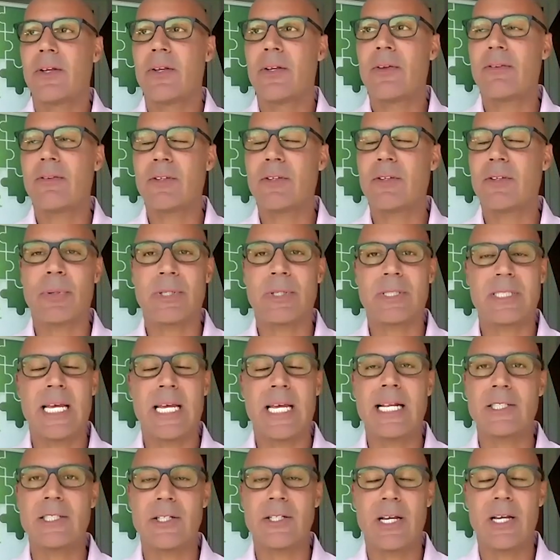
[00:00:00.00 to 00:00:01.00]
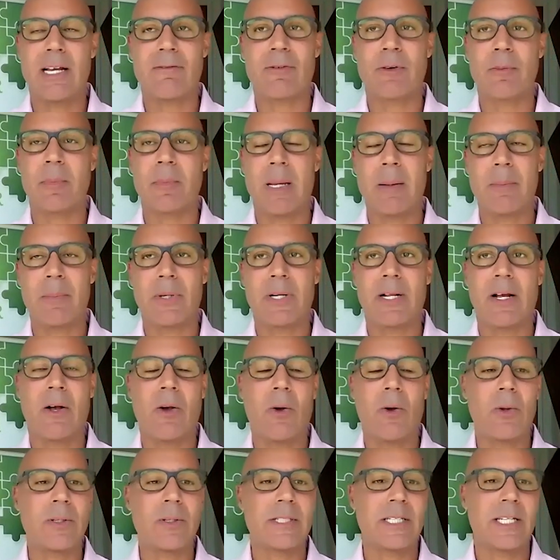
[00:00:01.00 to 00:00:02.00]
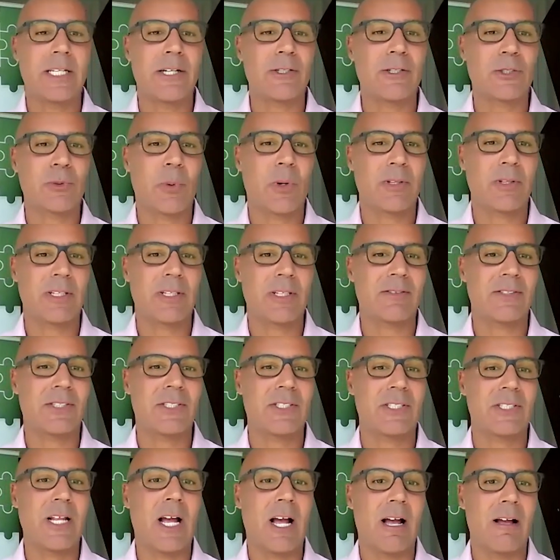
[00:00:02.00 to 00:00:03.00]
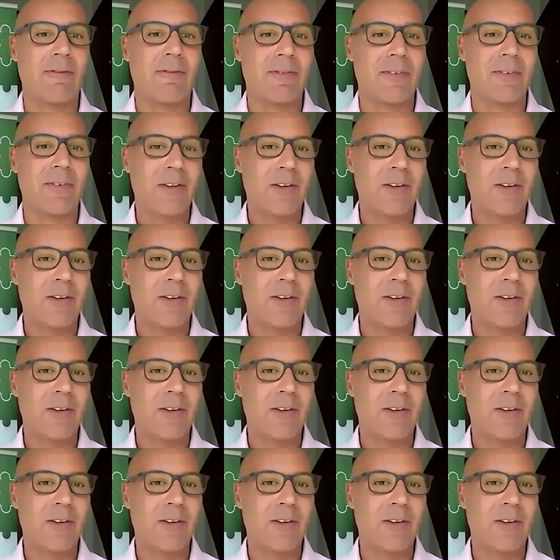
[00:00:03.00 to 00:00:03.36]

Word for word: you have to pretend to have remembered a whole year's worth of stuff